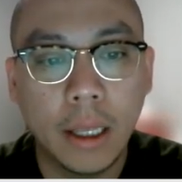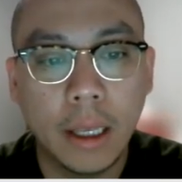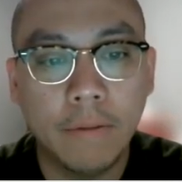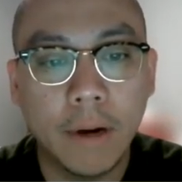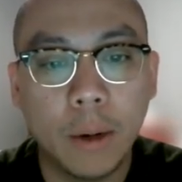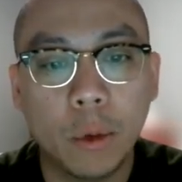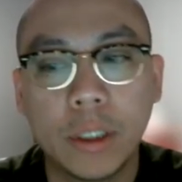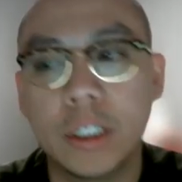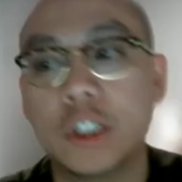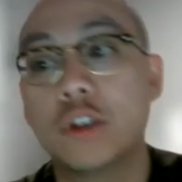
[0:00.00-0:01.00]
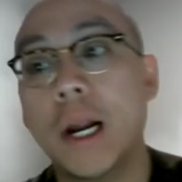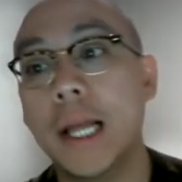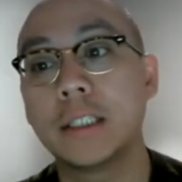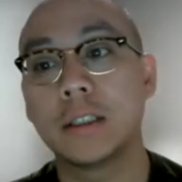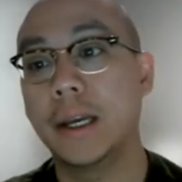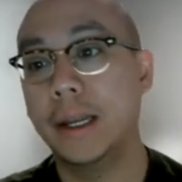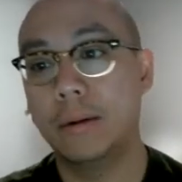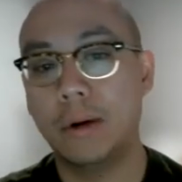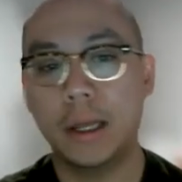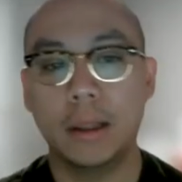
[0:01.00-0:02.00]
if I were to
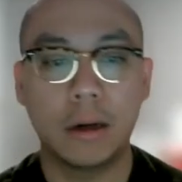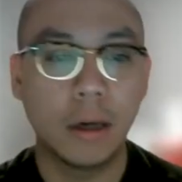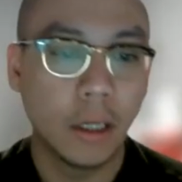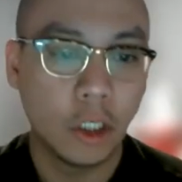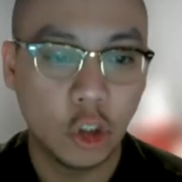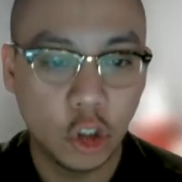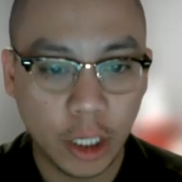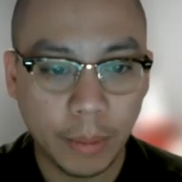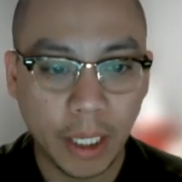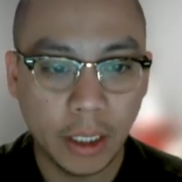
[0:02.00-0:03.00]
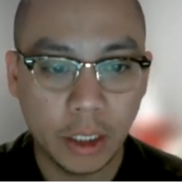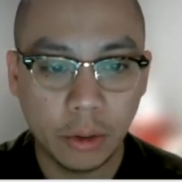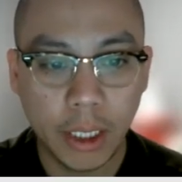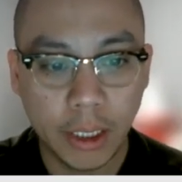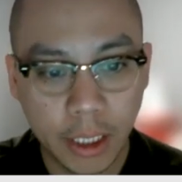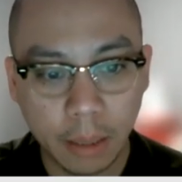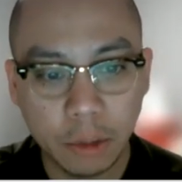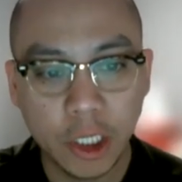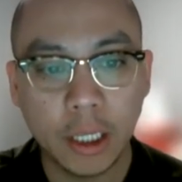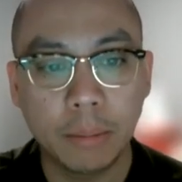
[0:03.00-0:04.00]
translate, rather, Jimmy to a
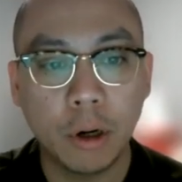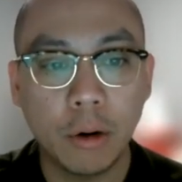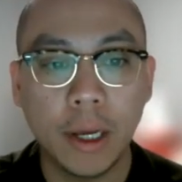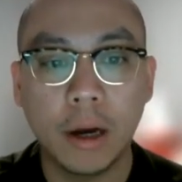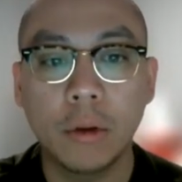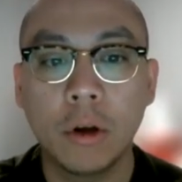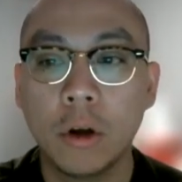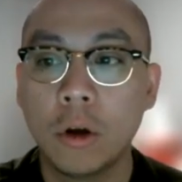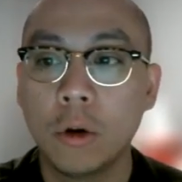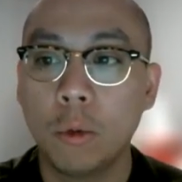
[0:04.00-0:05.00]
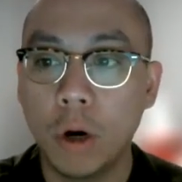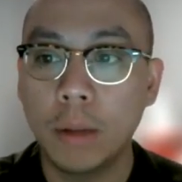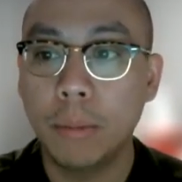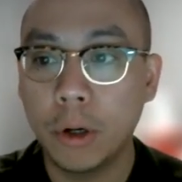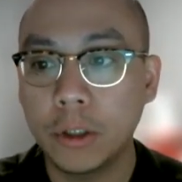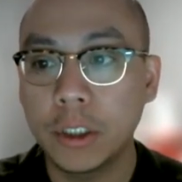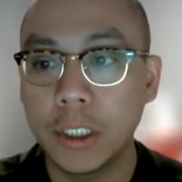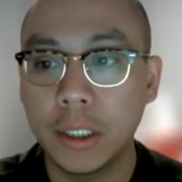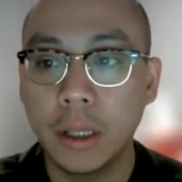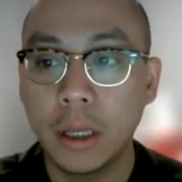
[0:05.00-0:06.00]
subject pronoun, one
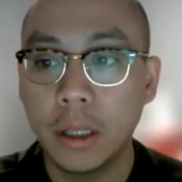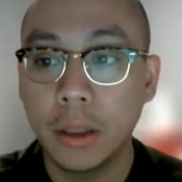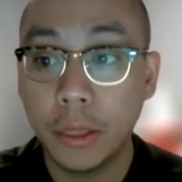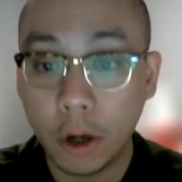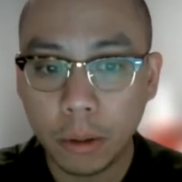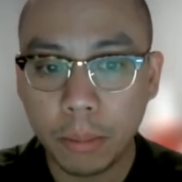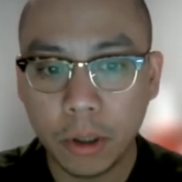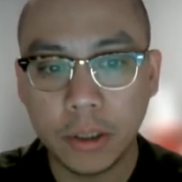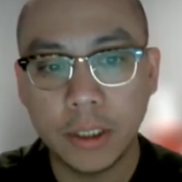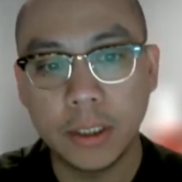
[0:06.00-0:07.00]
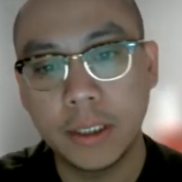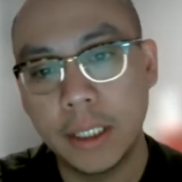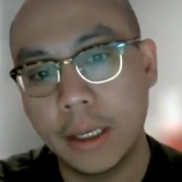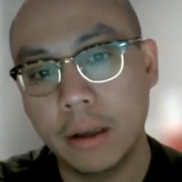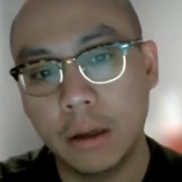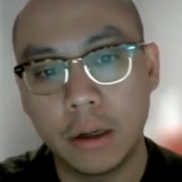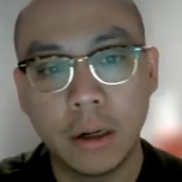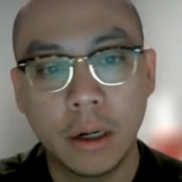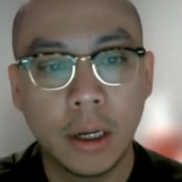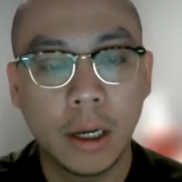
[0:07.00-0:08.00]
person, third person,
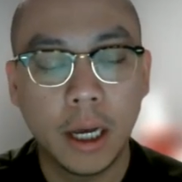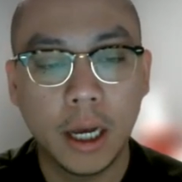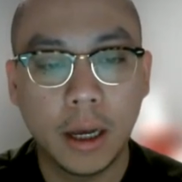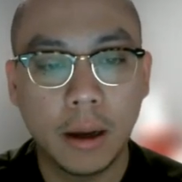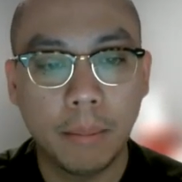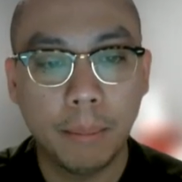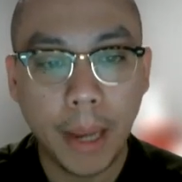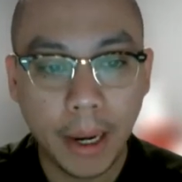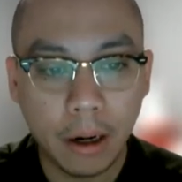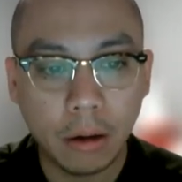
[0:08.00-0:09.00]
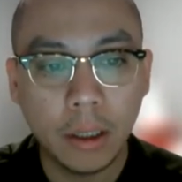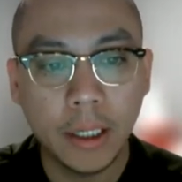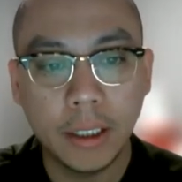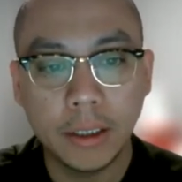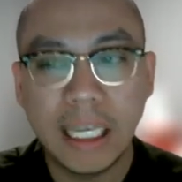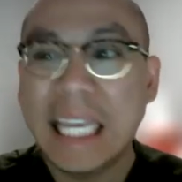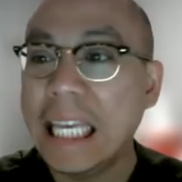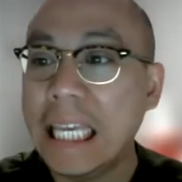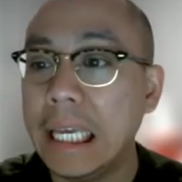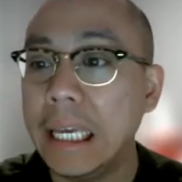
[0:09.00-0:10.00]
singular, male, is
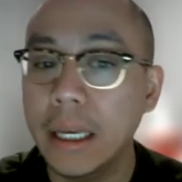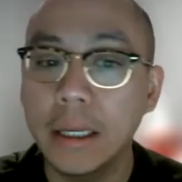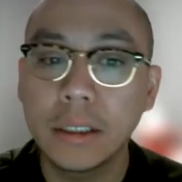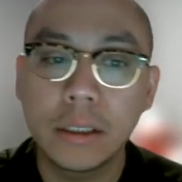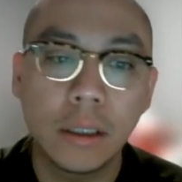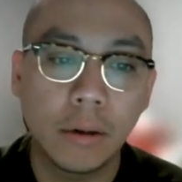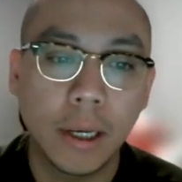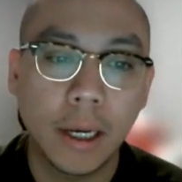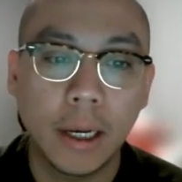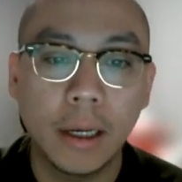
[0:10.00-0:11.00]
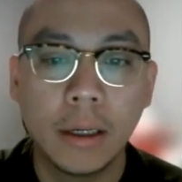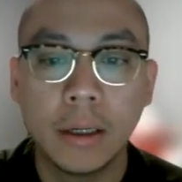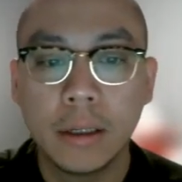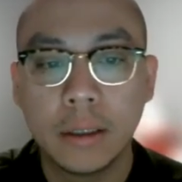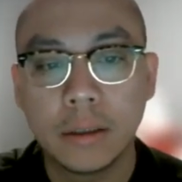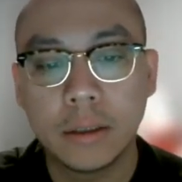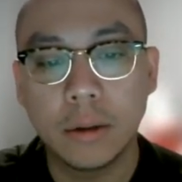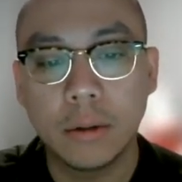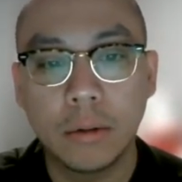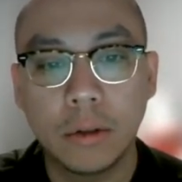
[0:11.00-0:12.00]
he is, okay?
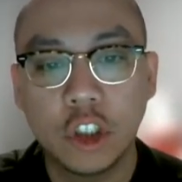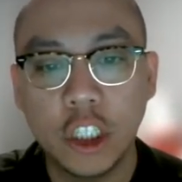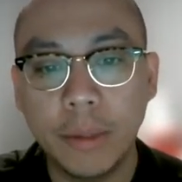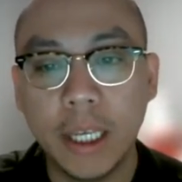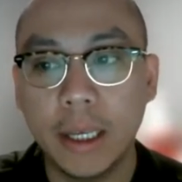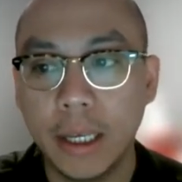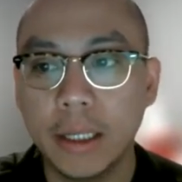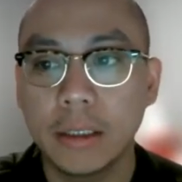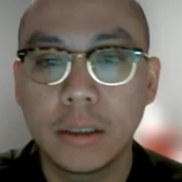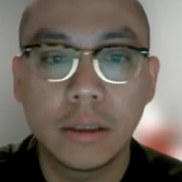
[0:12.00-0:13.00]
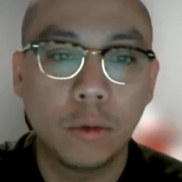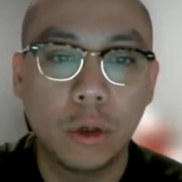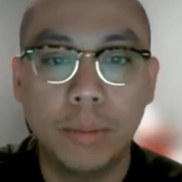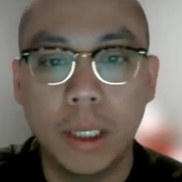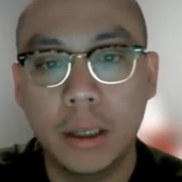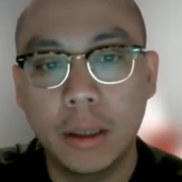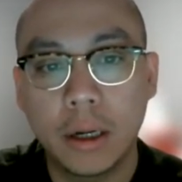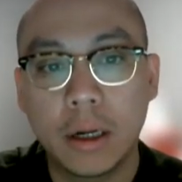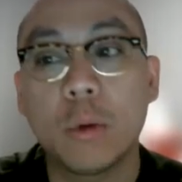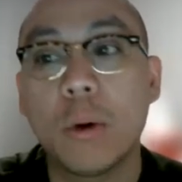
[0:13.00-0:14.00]
So Jimmy is would be
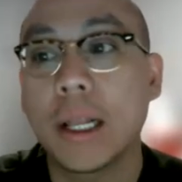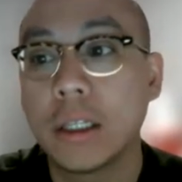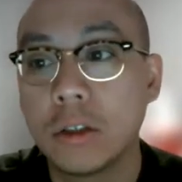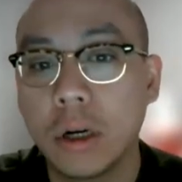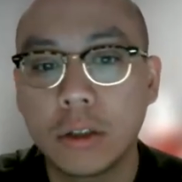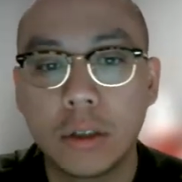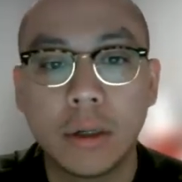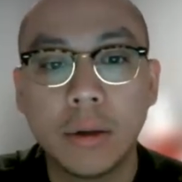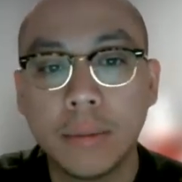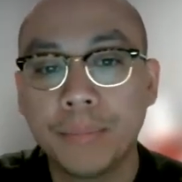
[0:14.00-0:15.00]
the correct structure.